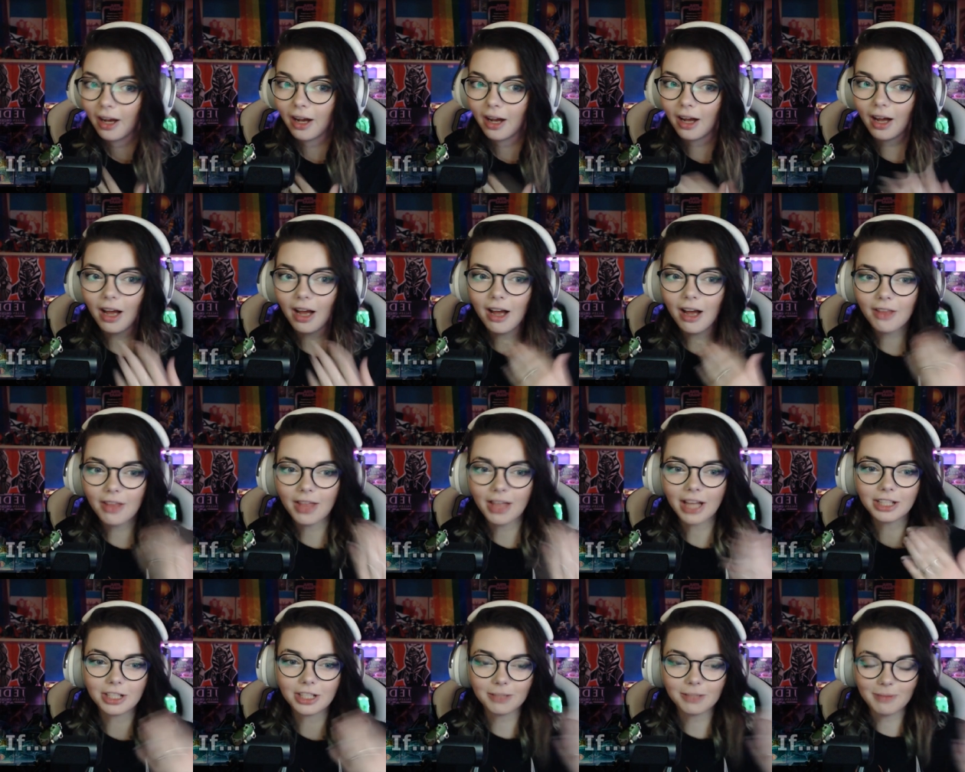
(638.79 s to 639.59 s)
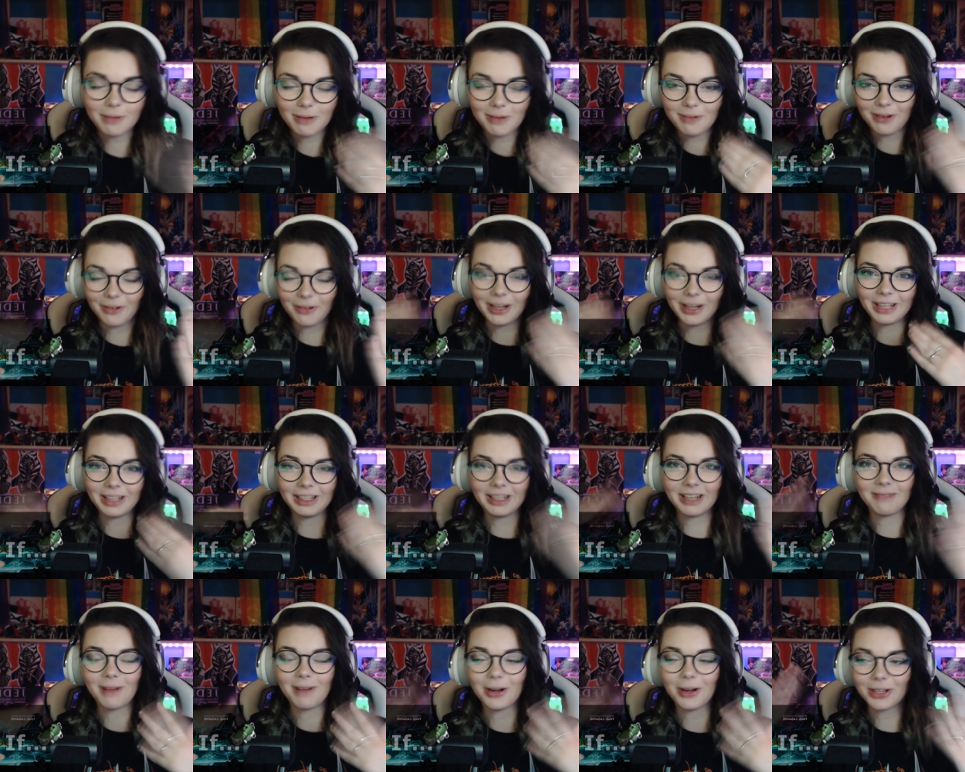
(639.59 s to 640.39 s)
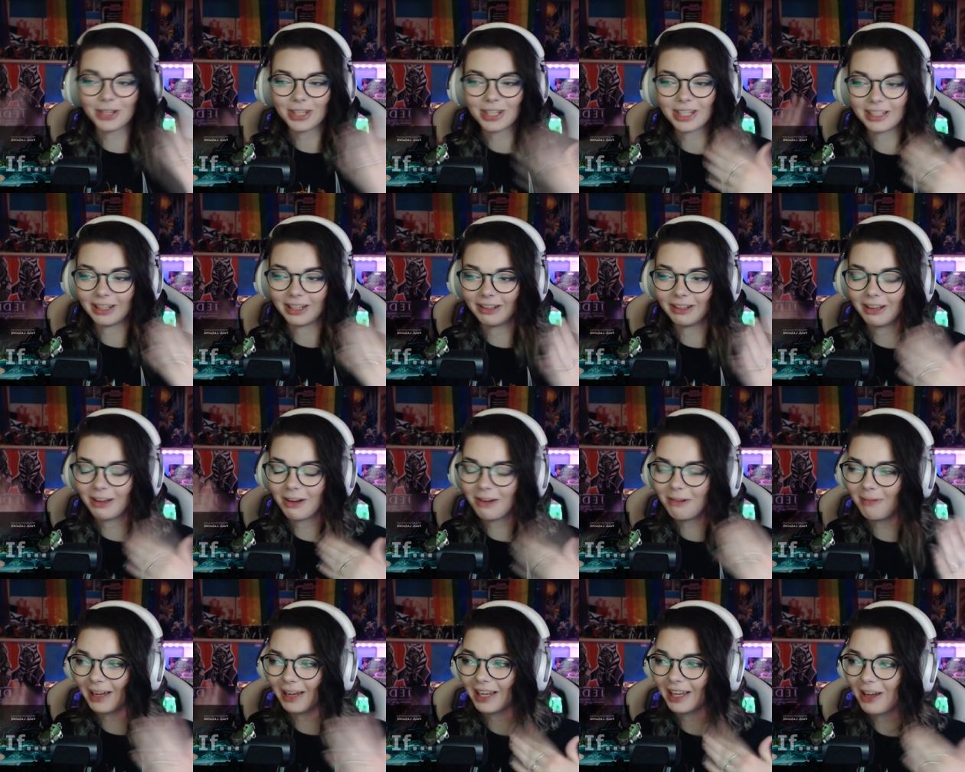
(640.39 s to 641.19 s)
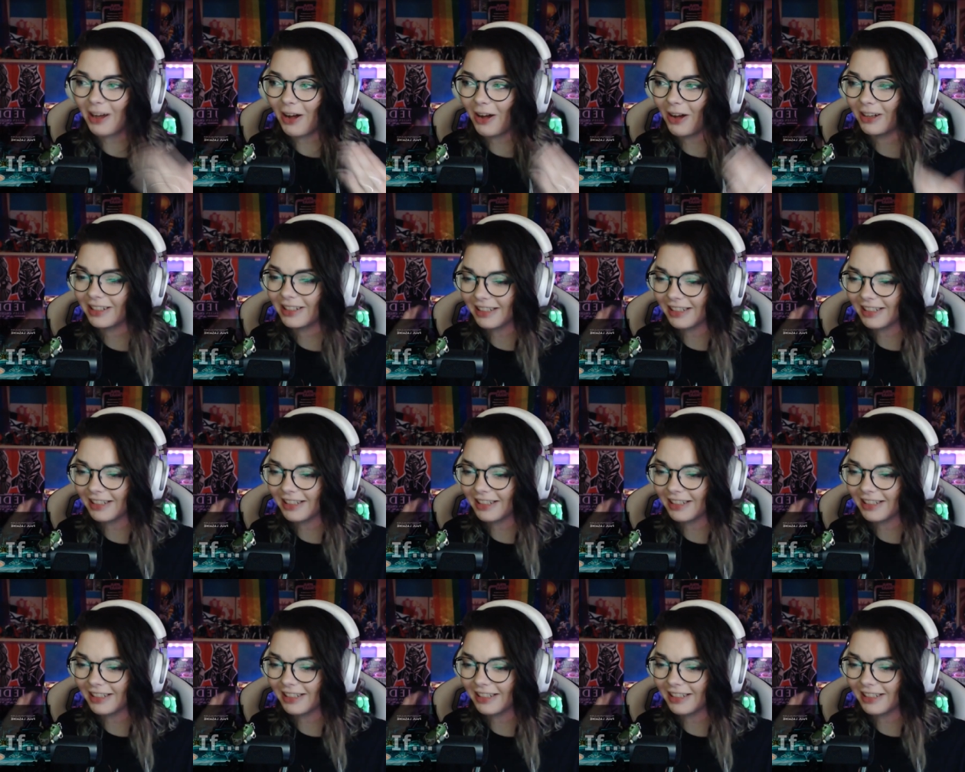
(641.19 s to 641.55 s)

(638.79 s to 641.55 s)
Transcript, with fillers: Oh, that just made me really emotional. Oh my god.